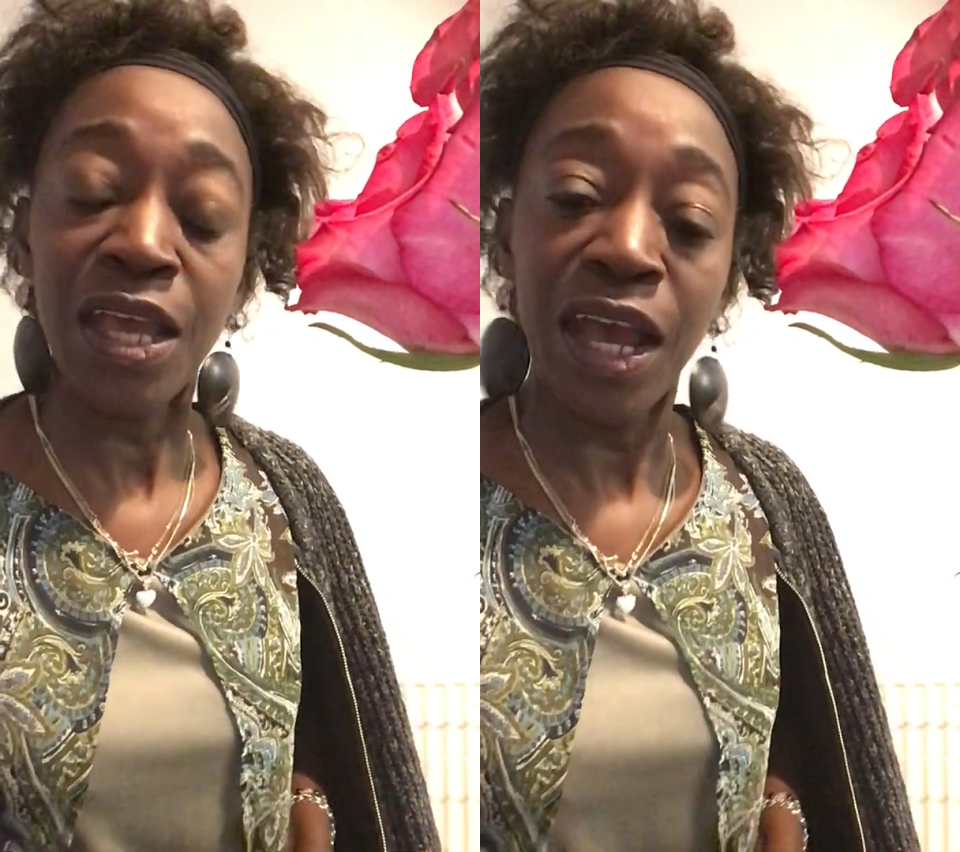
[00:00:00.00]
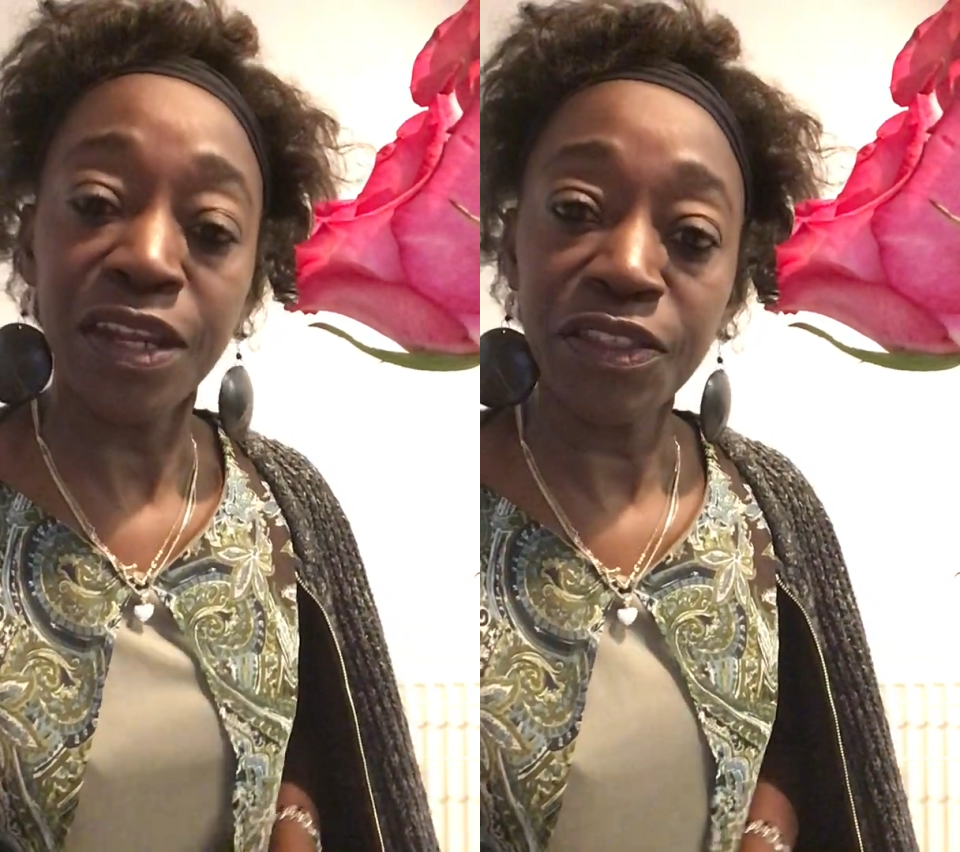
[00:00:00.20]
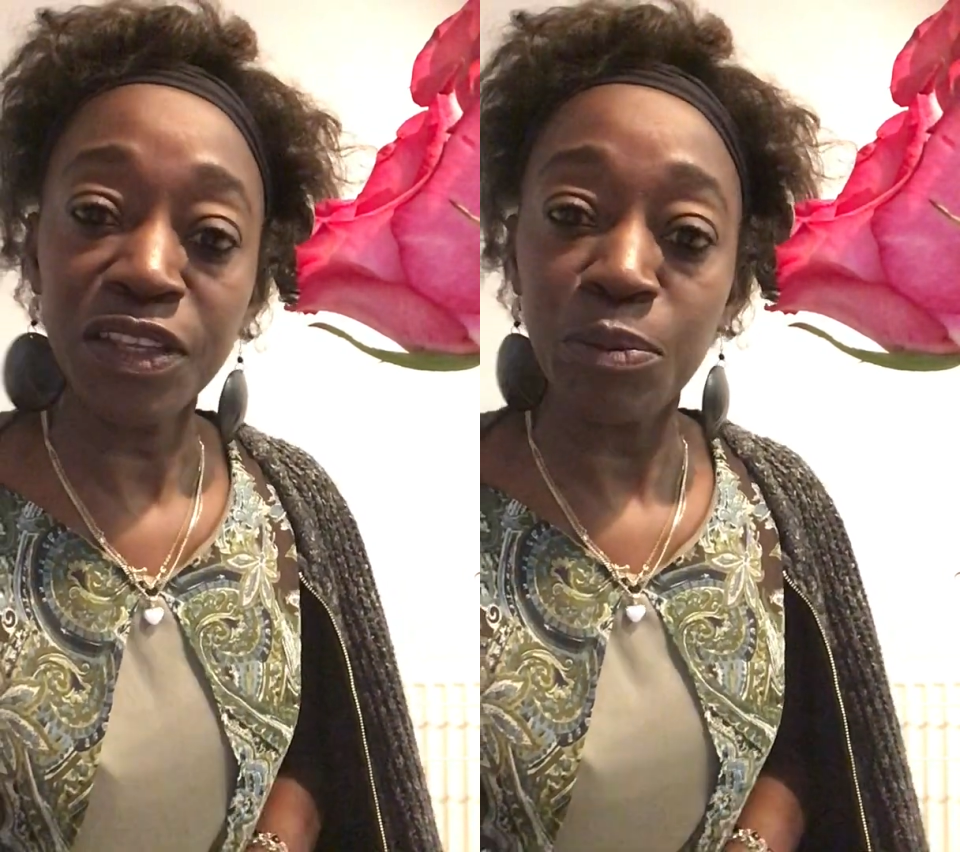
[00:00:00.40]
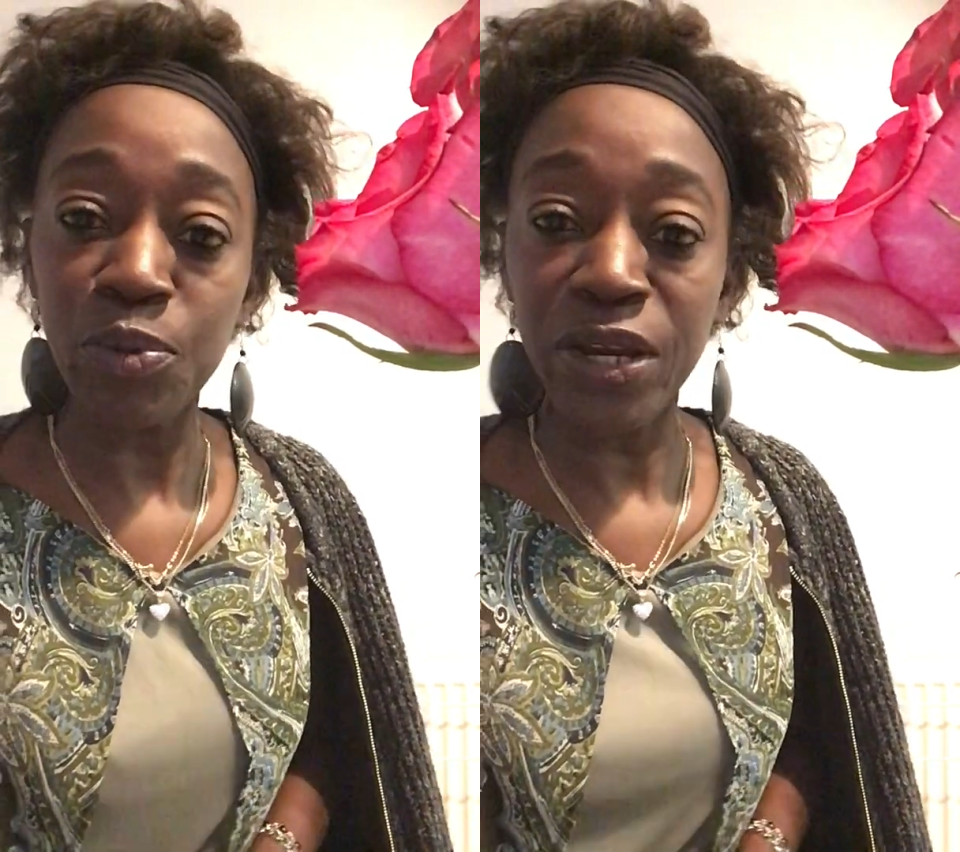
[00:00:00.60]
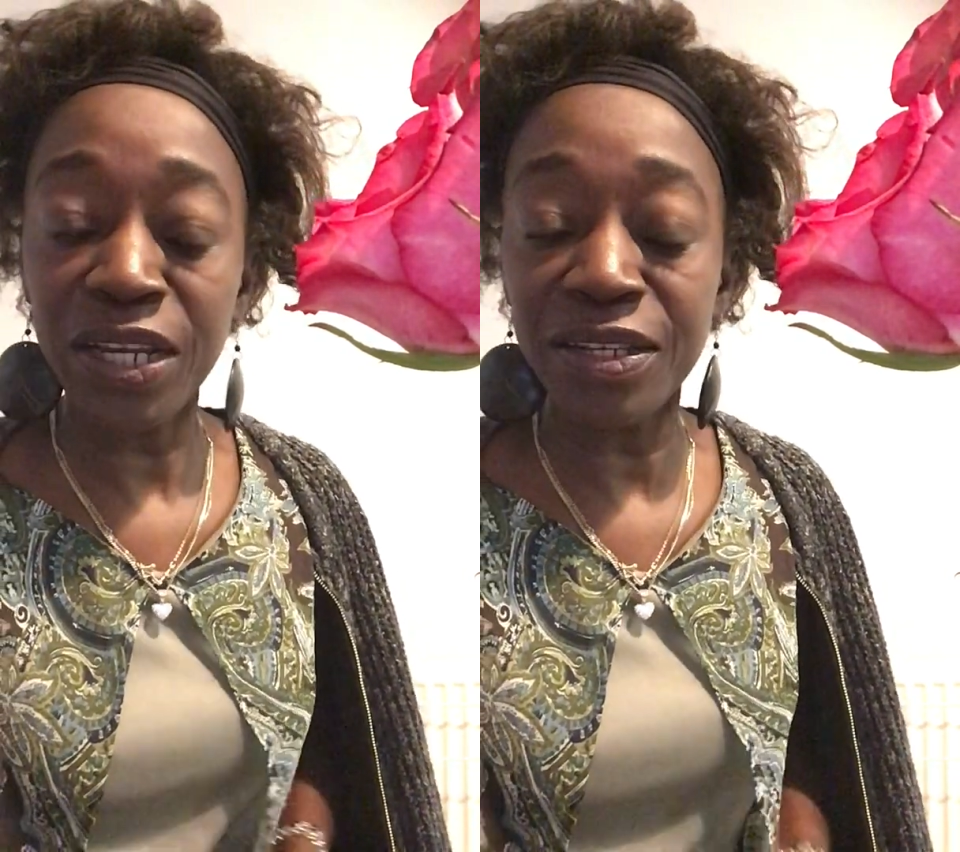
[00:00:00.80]
And I think the
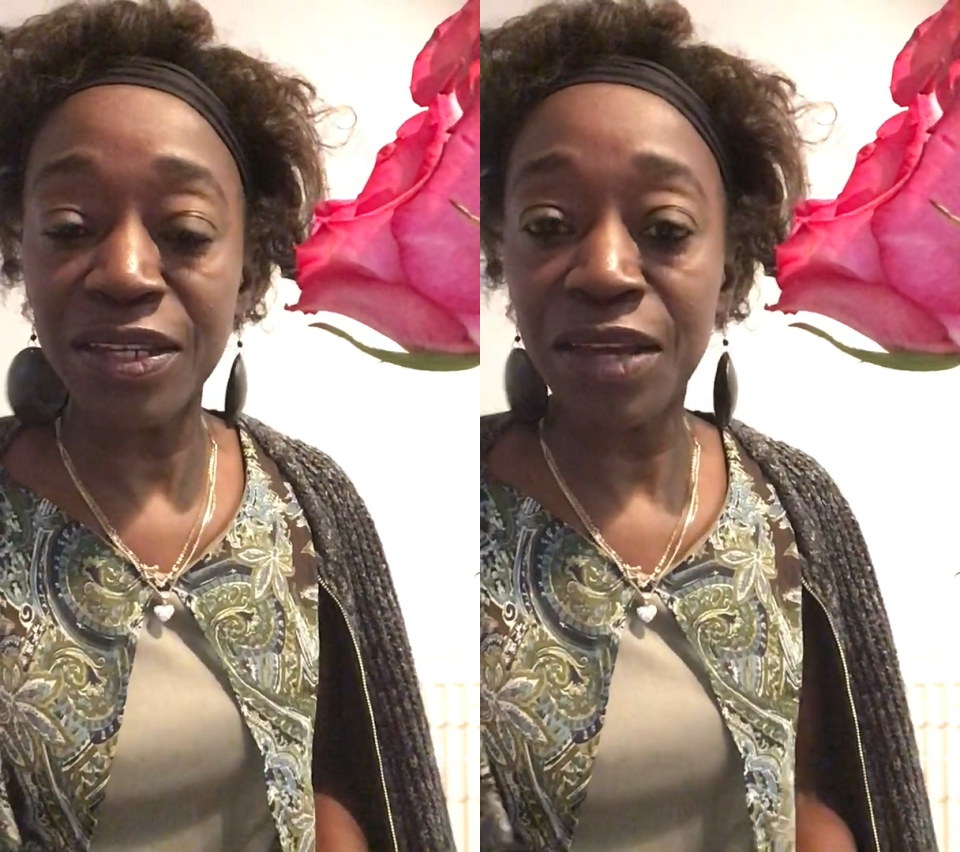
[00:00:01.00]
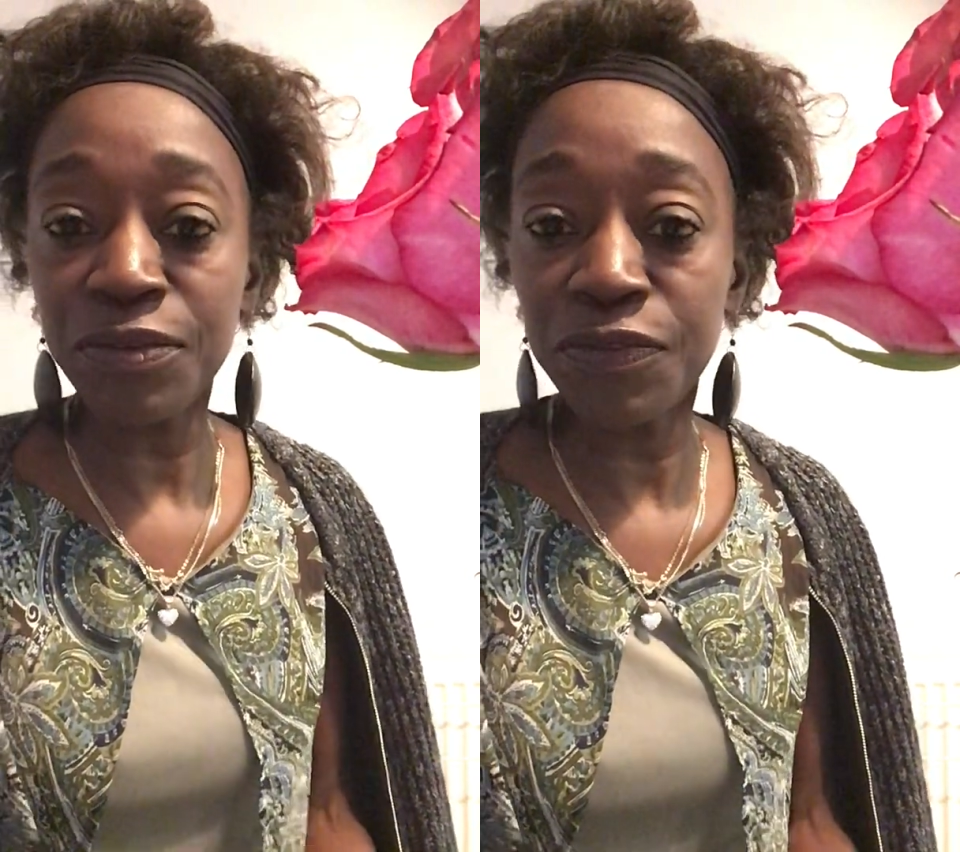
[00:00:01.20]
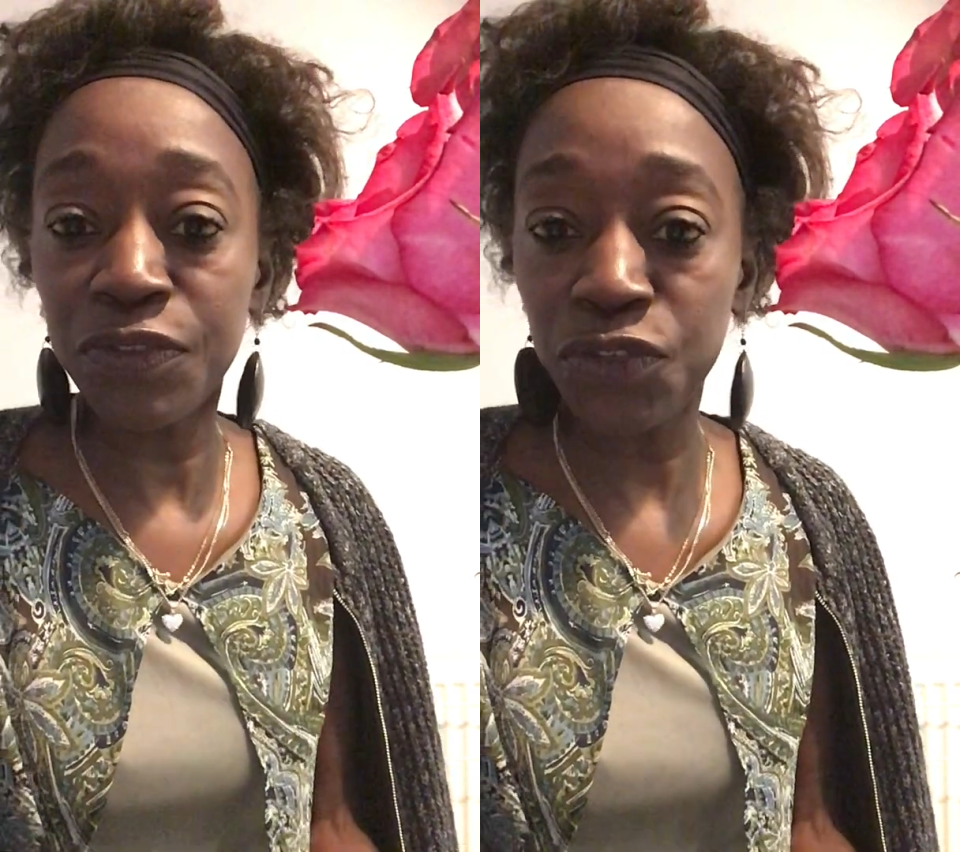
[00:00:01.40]
breaking down of the